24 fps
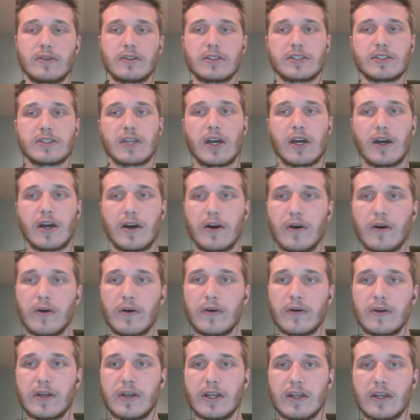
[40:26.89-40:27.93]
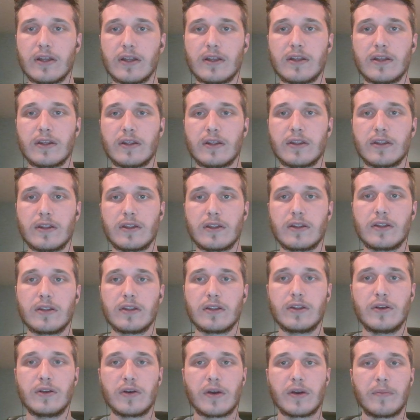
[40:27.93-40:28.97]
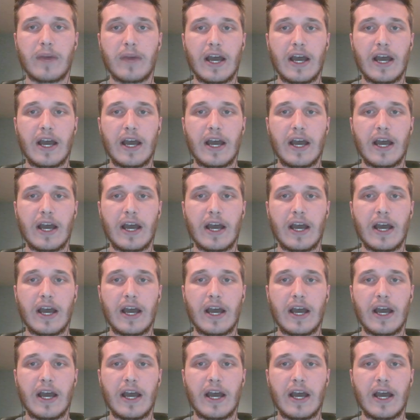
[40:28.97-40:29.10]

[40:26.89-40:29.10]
So you can